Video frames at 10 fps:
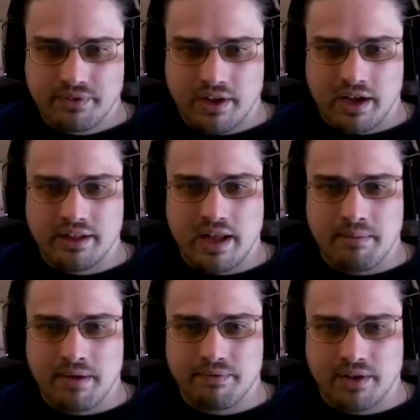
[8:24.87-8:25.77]
in them
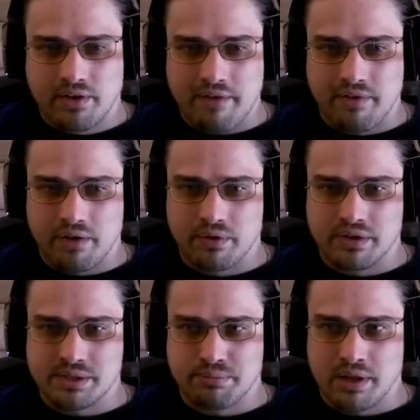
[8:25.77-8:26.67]
if the graphic would
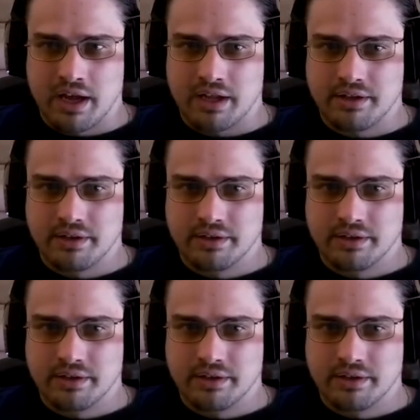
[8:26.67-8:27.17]
display it.